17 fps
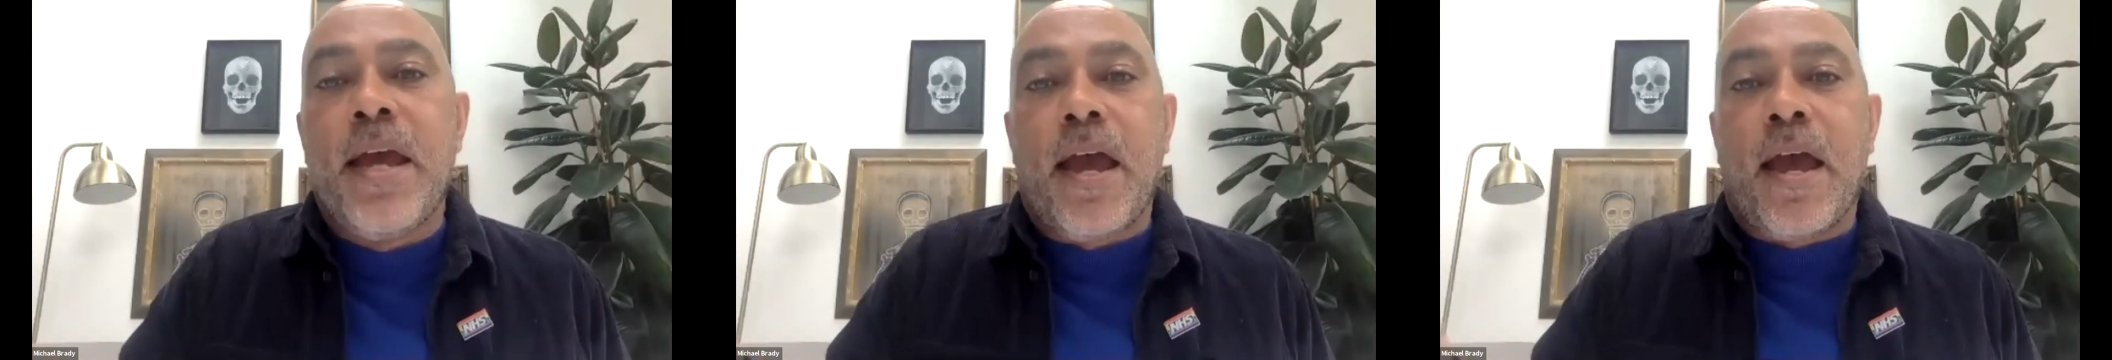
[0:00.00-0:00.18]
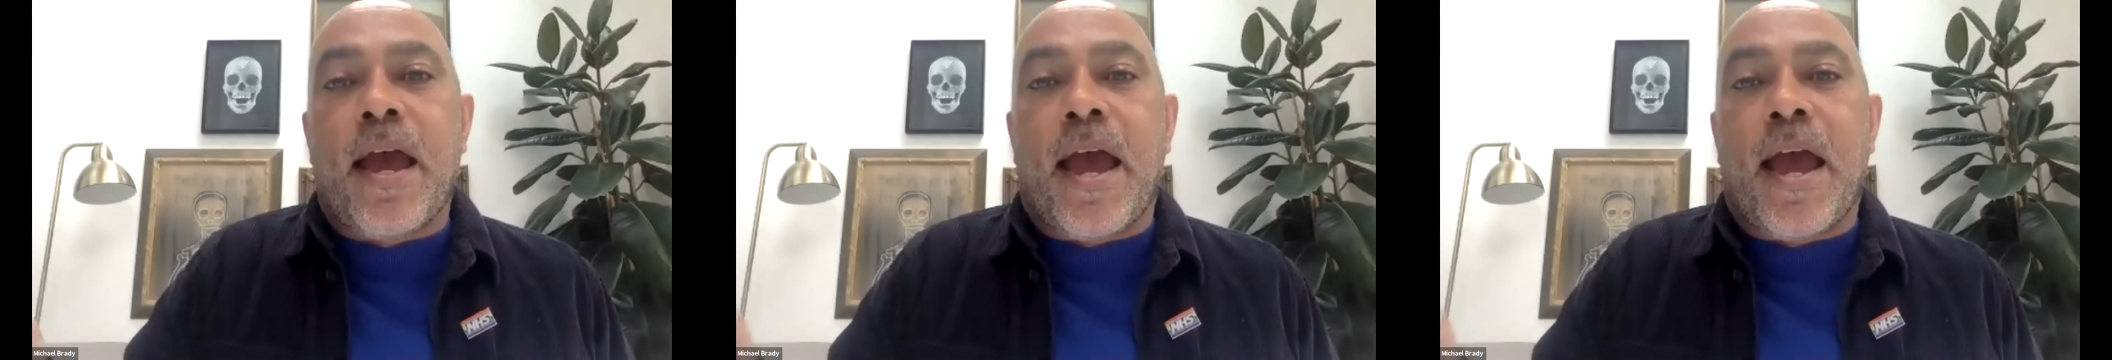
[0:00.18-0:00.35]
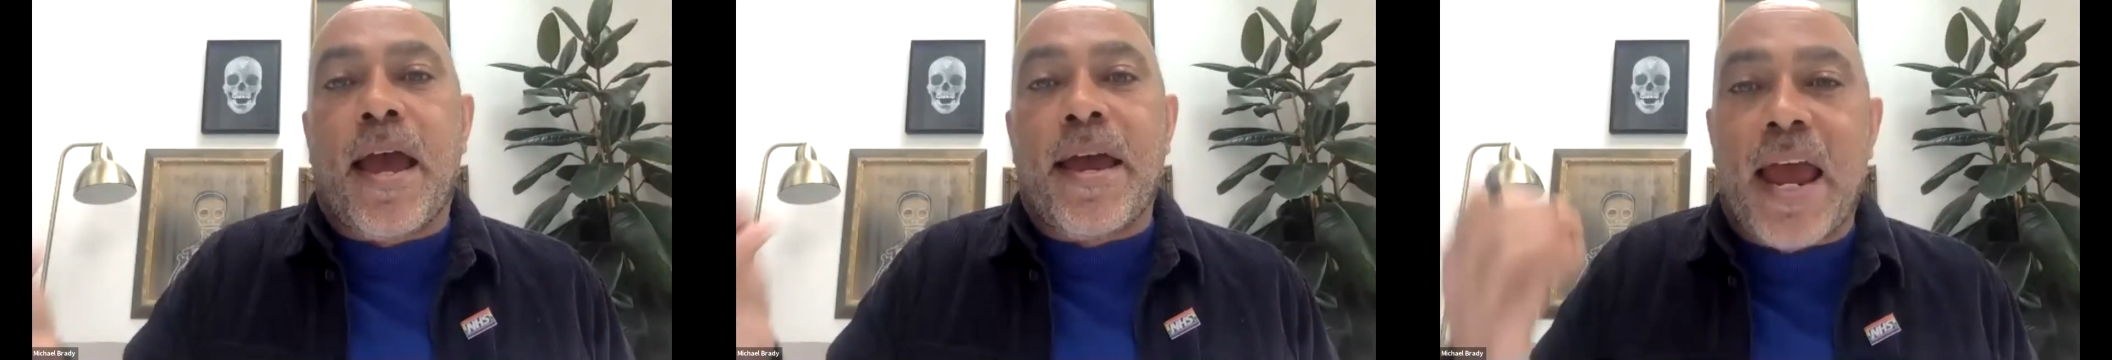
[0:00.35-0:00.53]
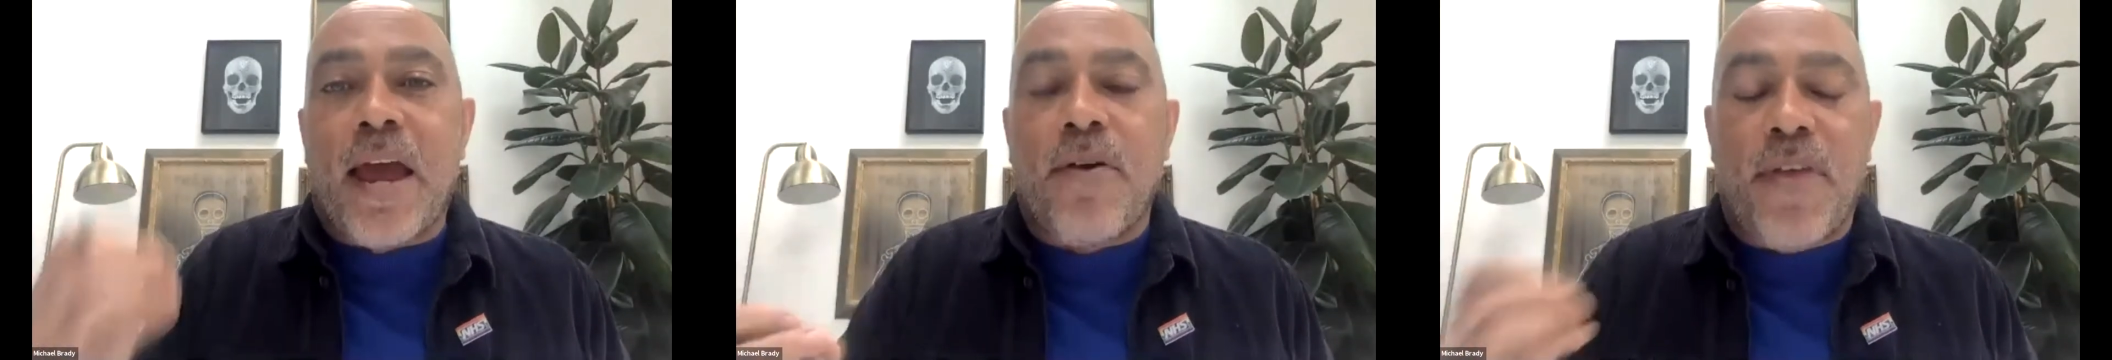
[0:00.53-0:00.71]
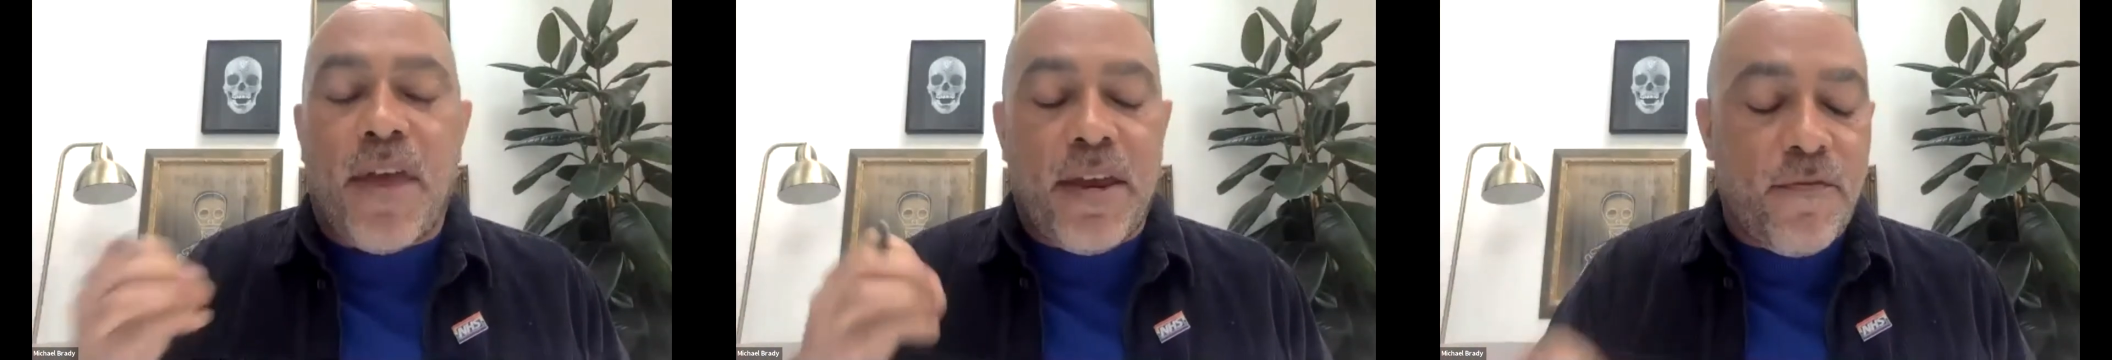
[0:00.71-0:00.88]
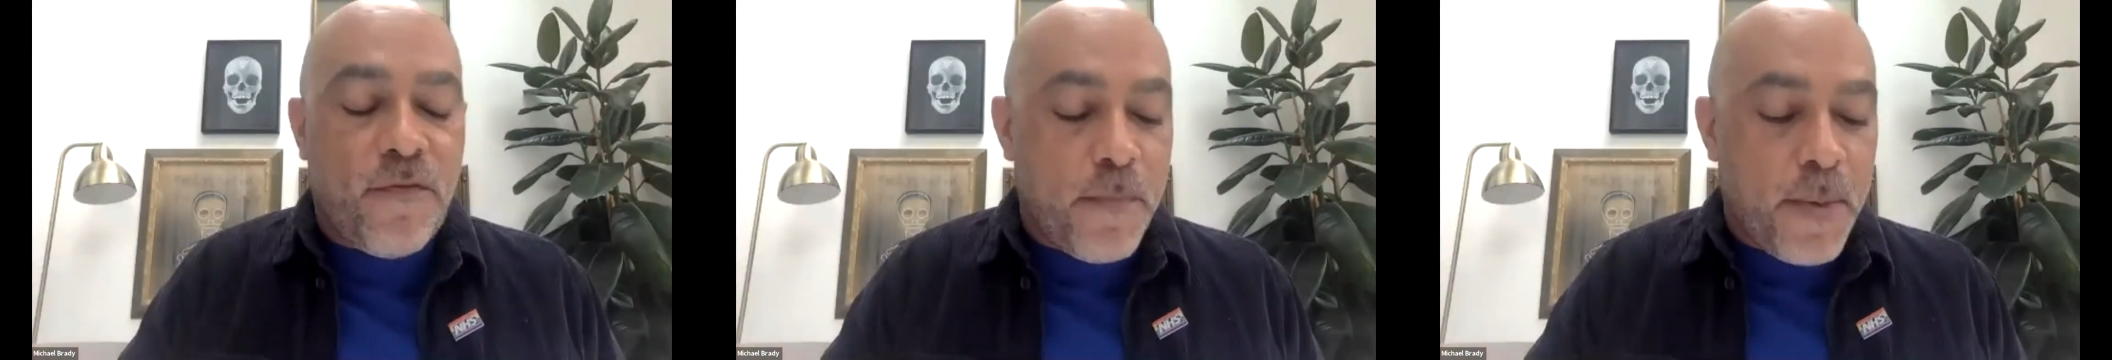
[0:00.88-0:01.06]
and how
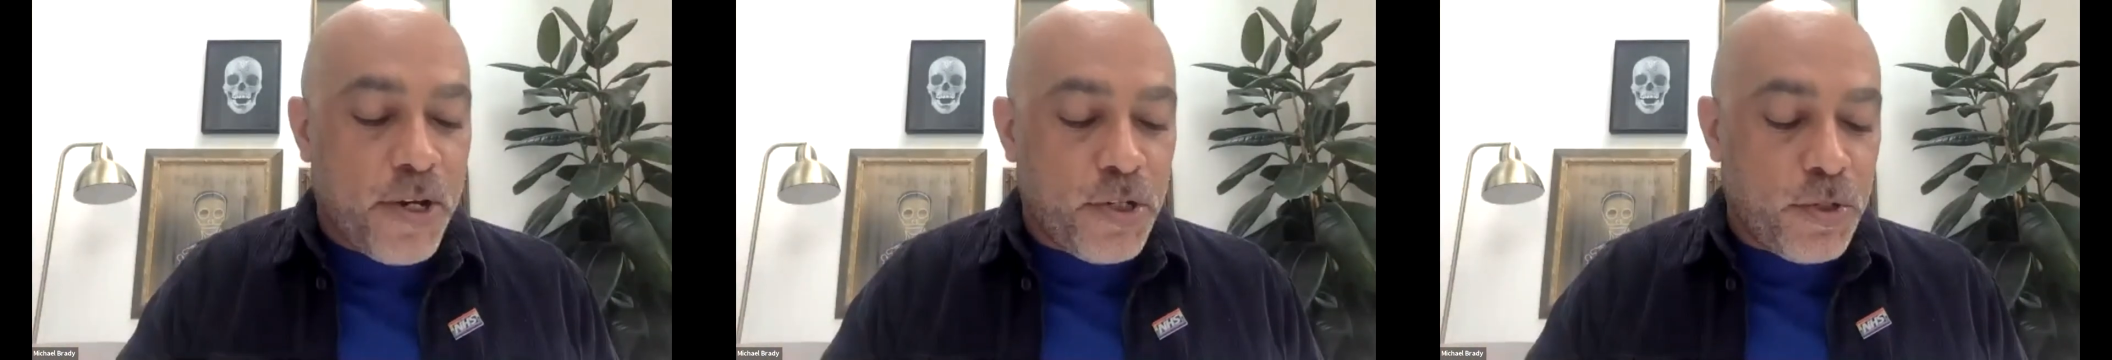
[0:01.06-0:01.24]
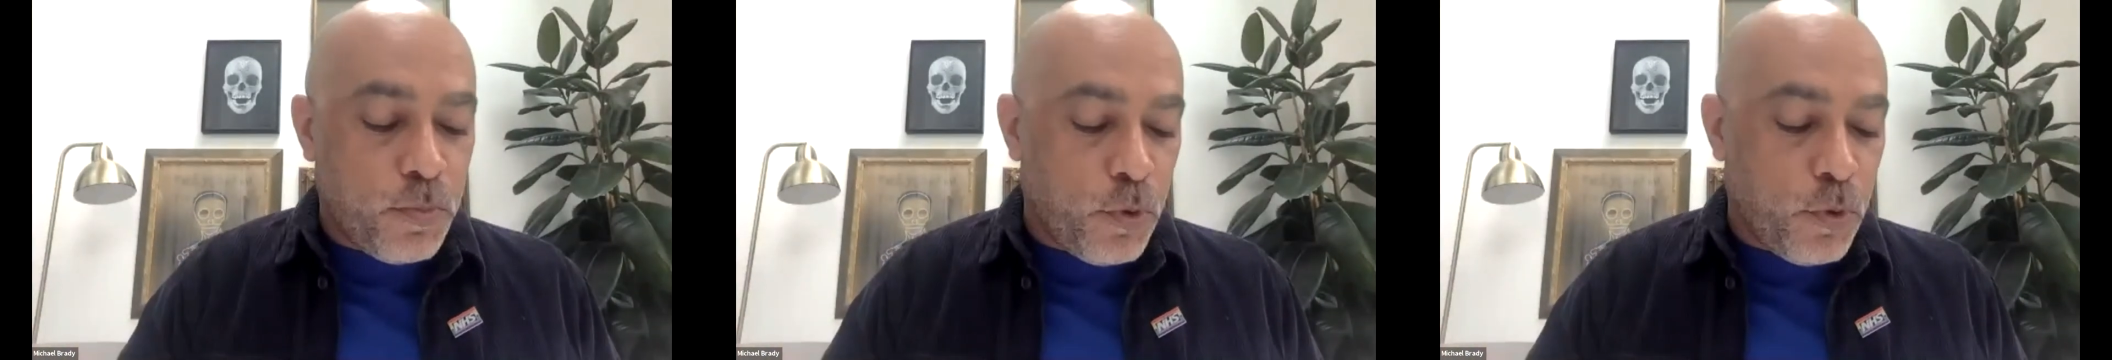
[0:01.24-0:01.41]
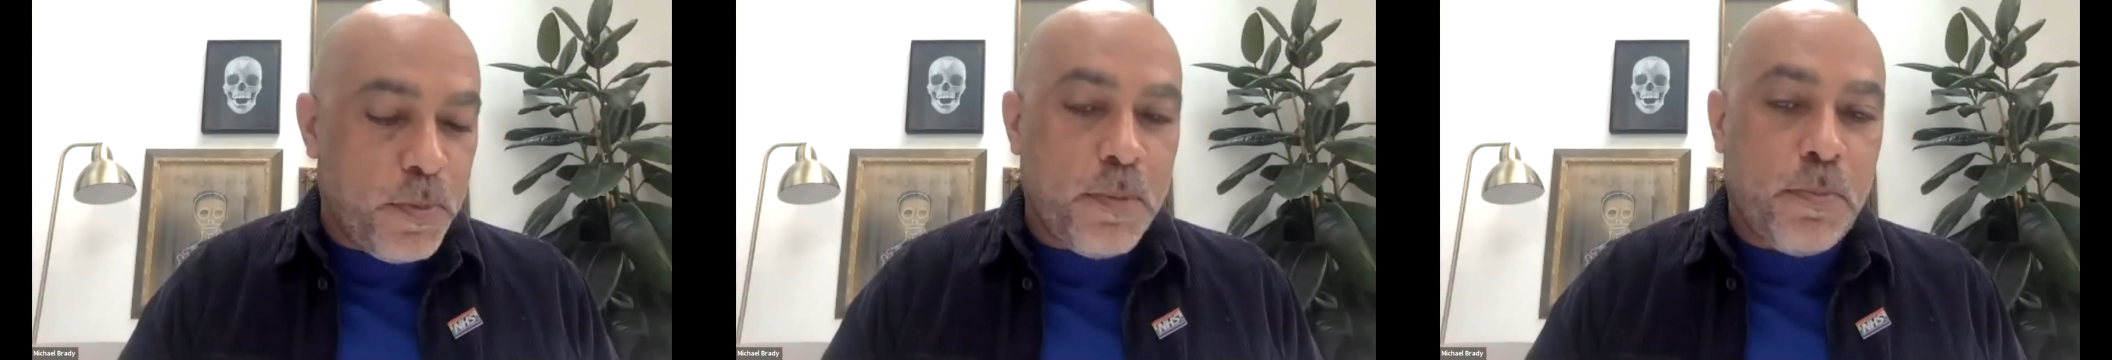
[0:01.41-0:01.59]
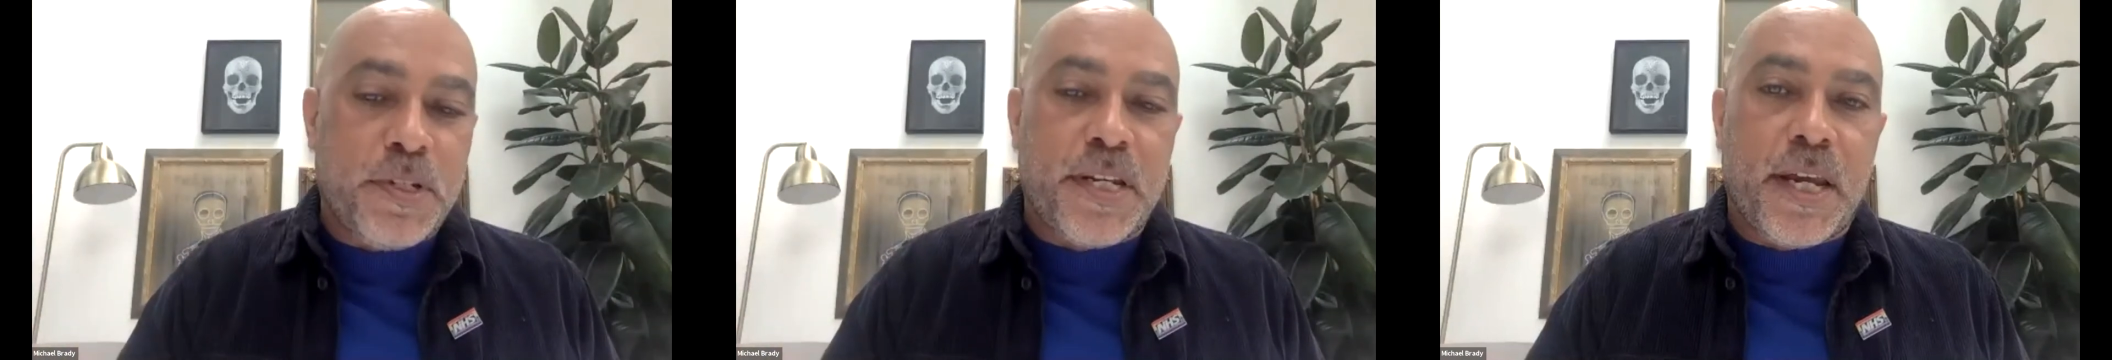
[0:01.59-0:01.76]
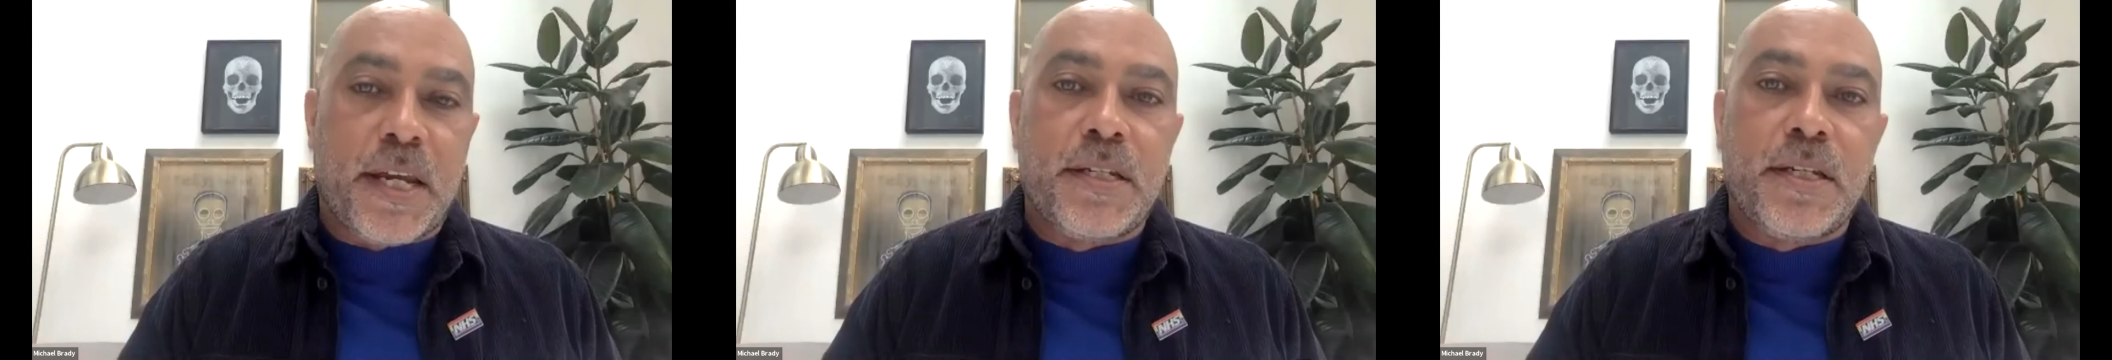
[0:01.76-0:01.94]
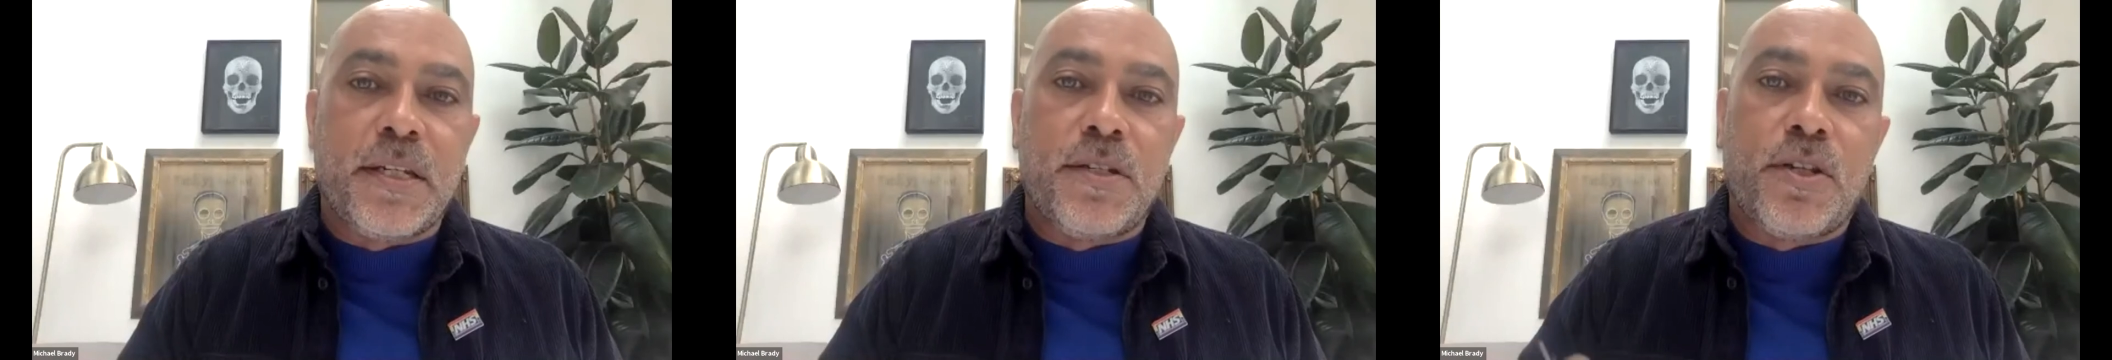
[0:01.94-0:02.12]
that information will be
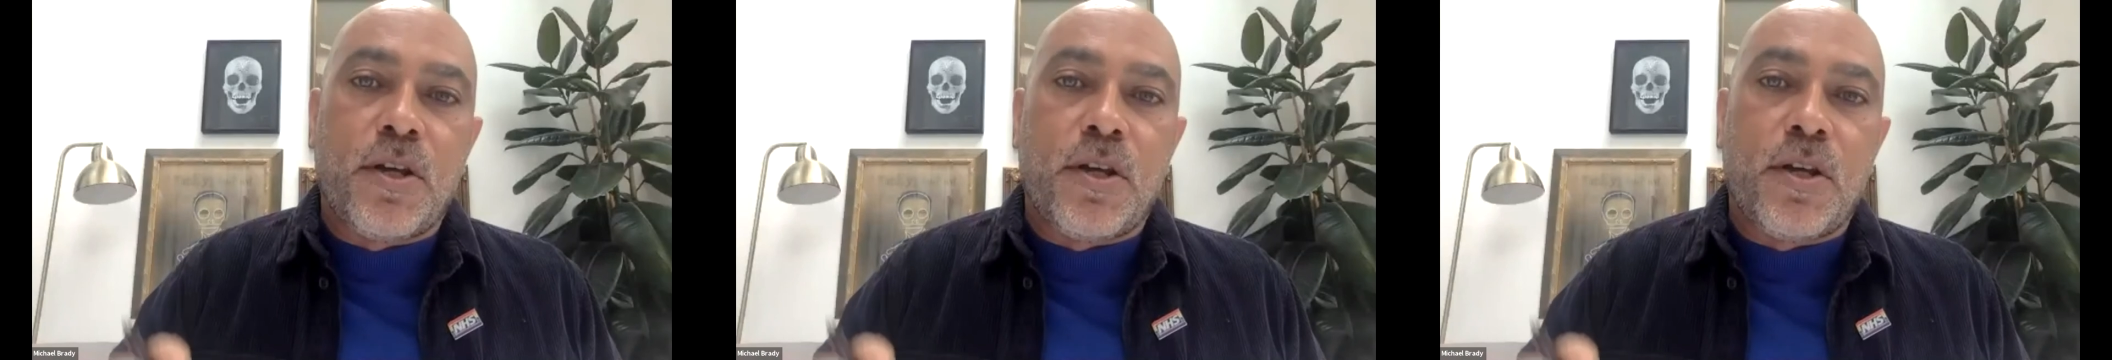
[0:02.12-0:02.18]
protected.